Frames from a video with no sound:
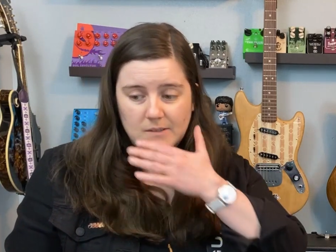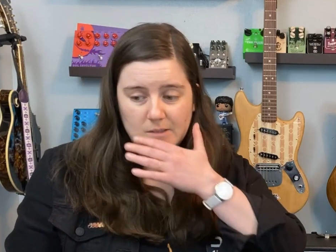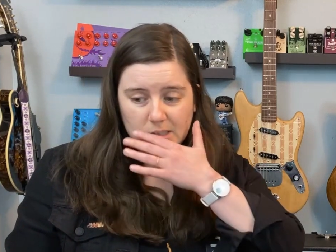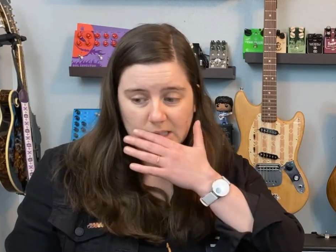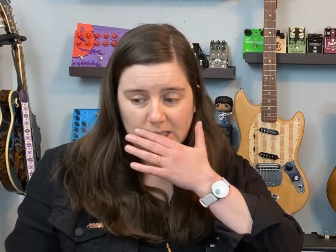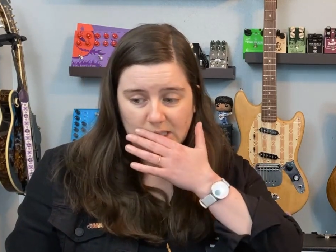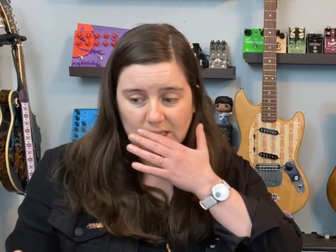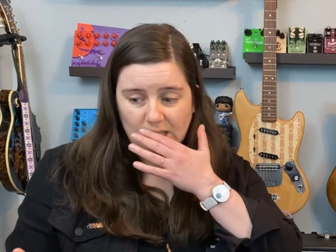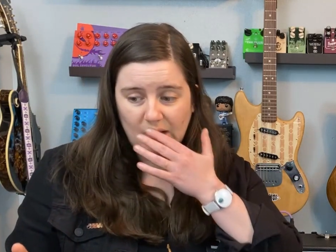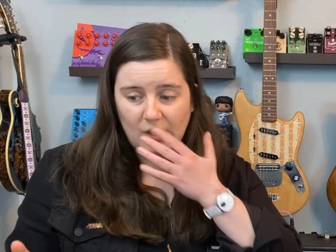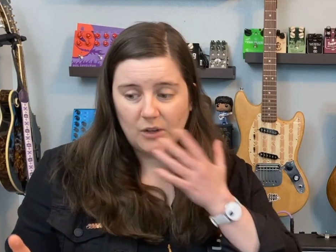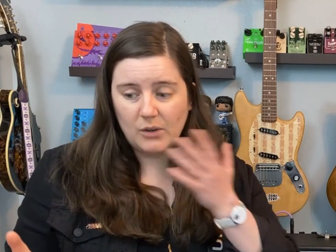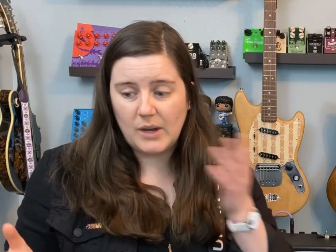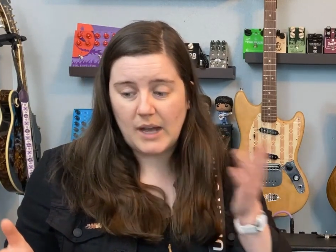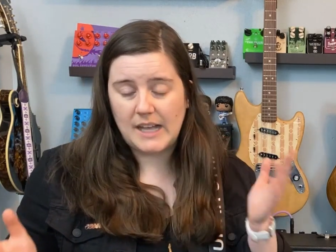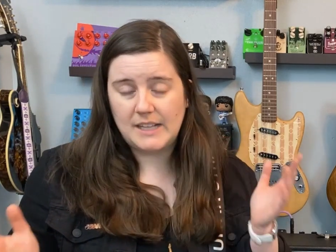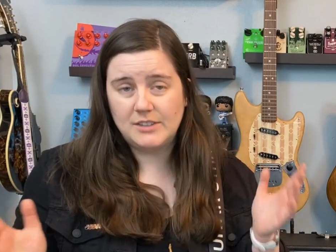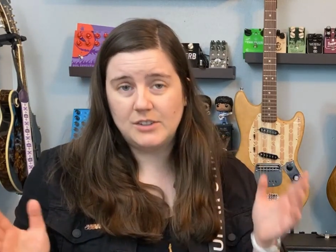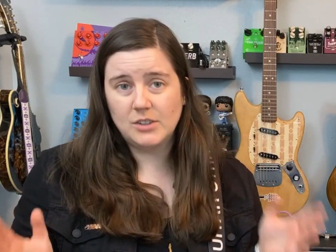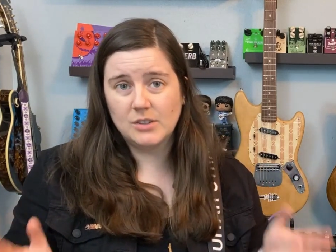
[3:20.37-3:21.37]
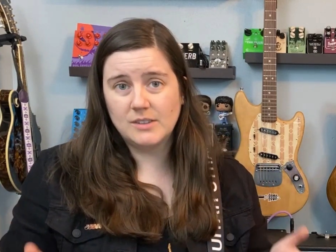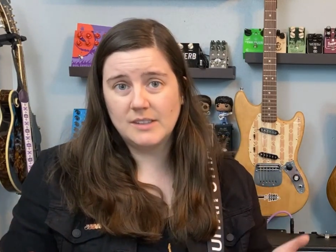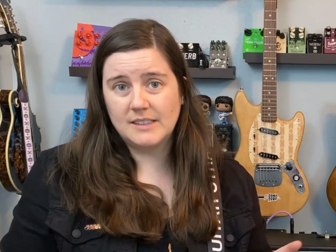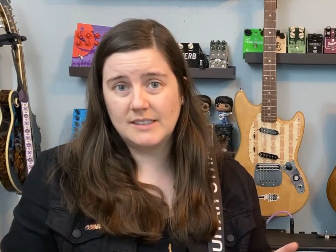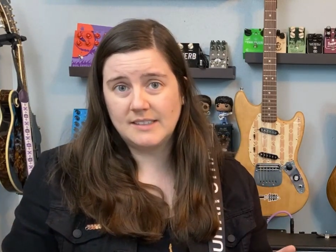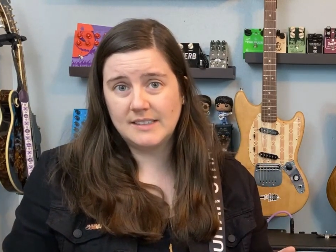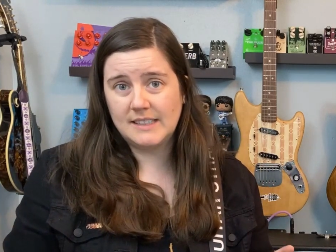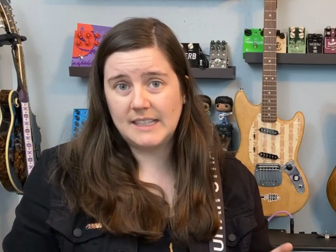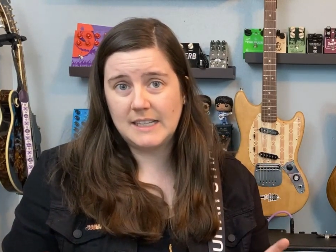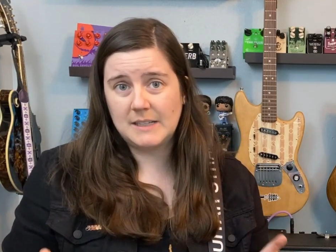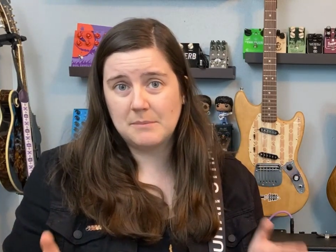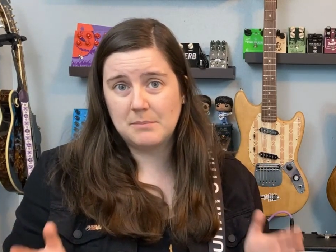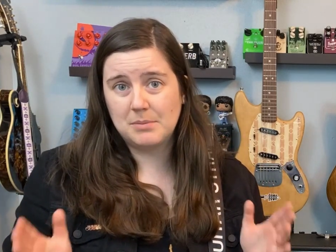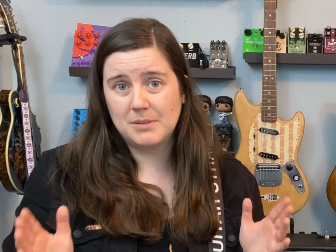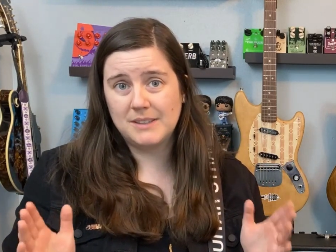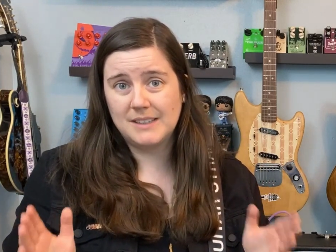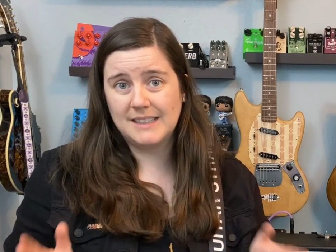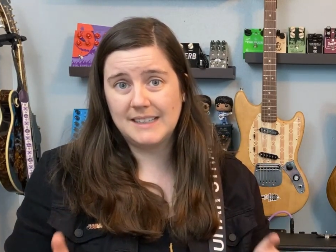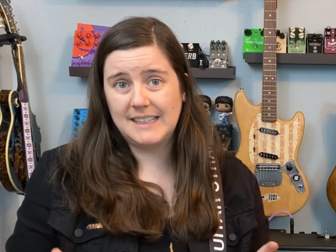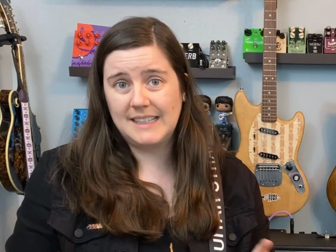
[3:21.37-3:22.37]
So as you're listening,
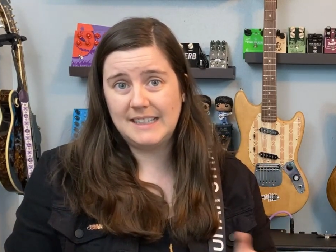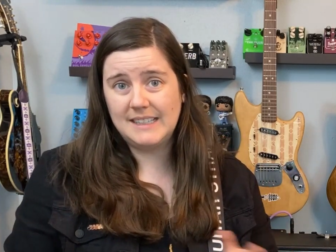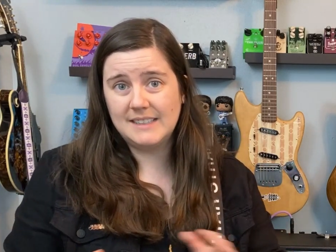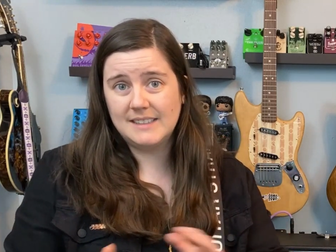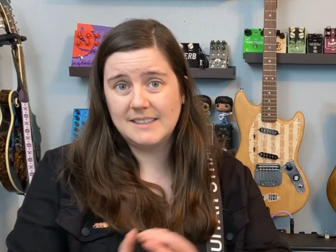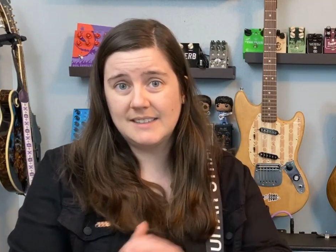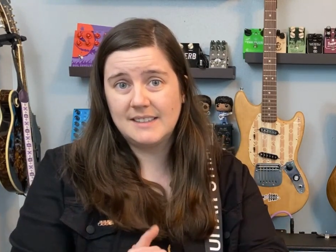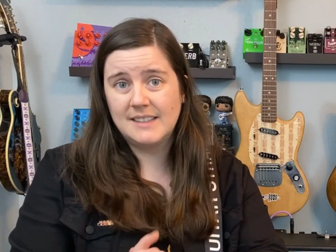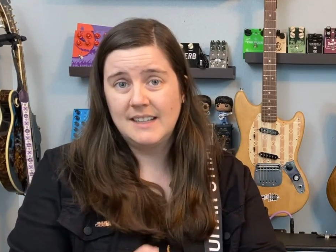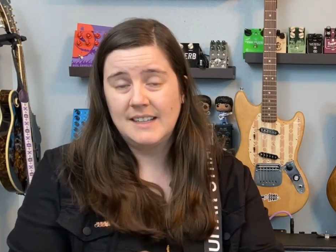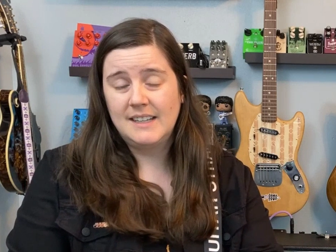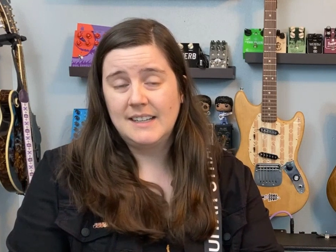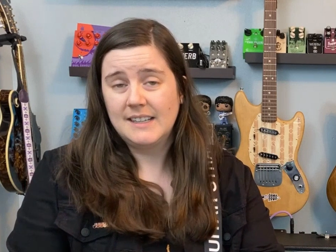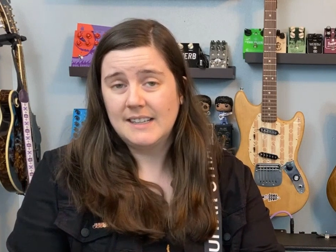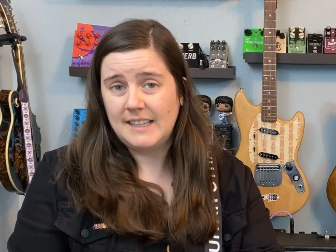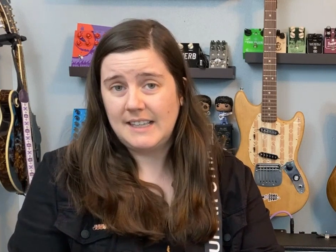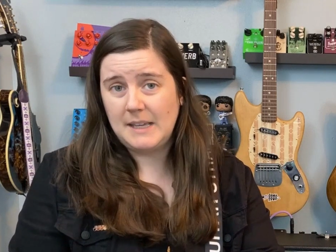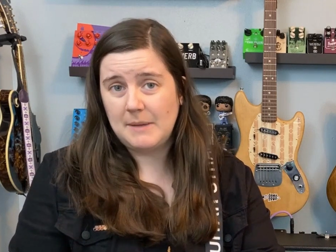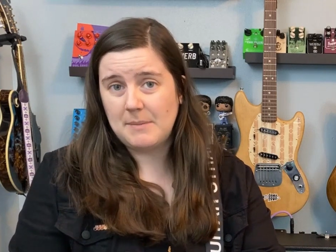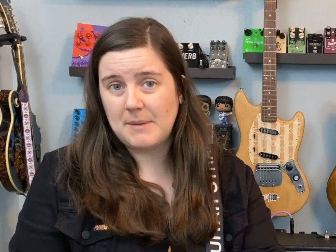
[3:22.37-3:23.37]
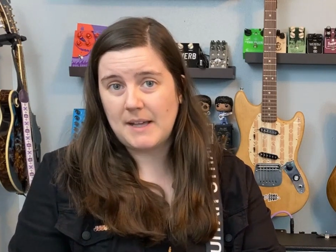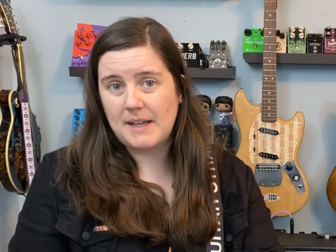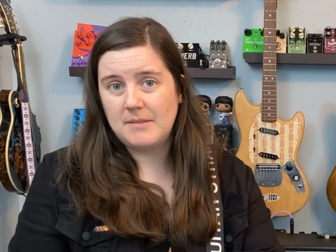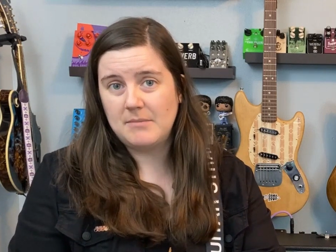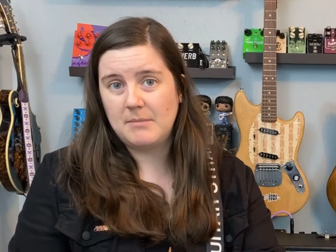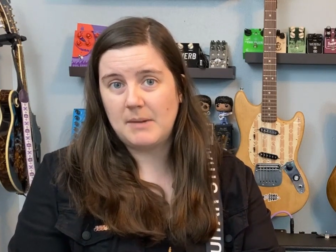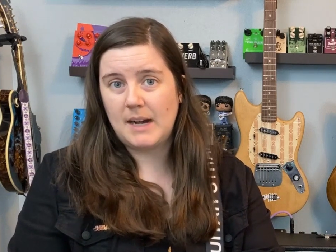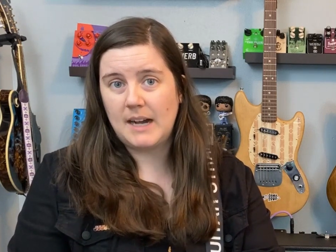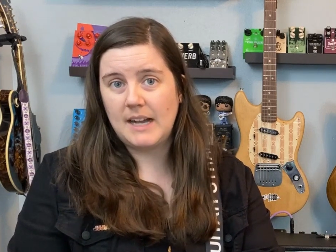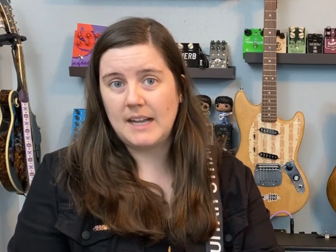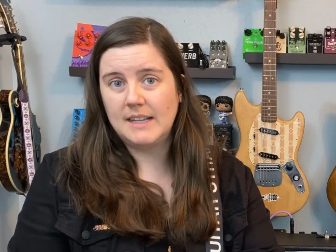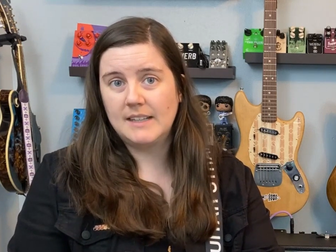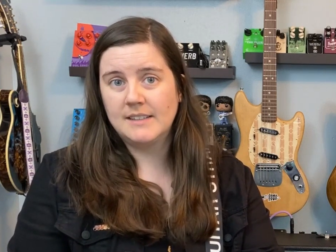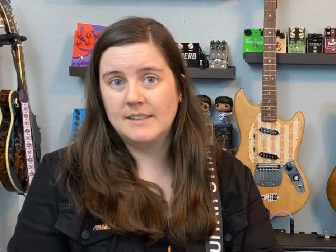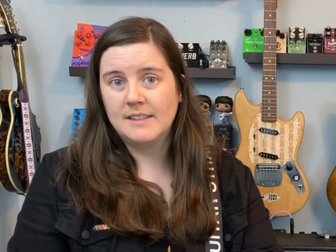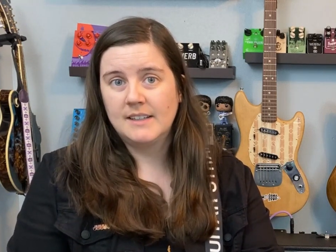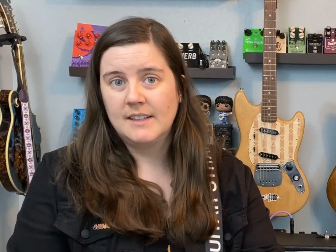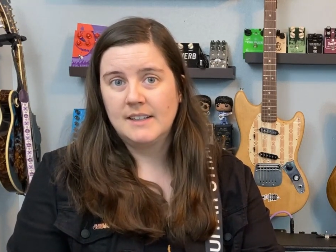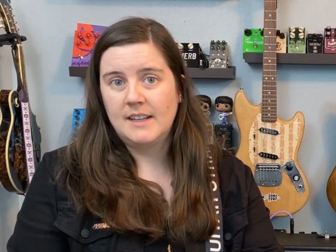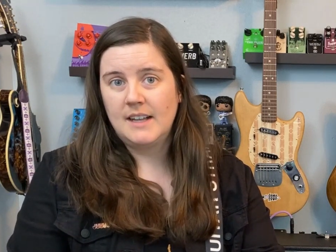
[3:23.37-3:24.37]
please keep that in
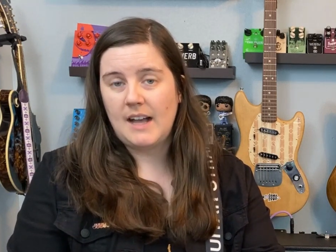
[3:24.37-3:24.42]
mind.